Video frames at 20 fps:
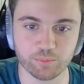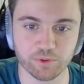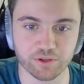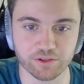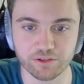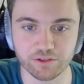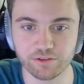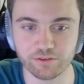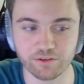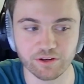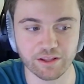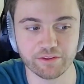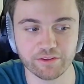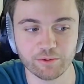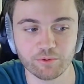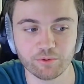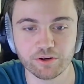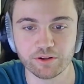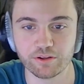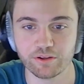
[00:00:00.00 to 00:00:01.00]
opinion on how
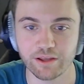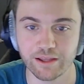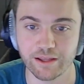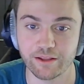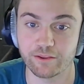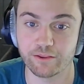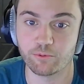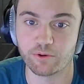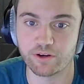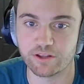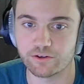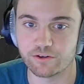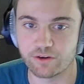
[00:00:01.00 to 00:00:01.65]
they want to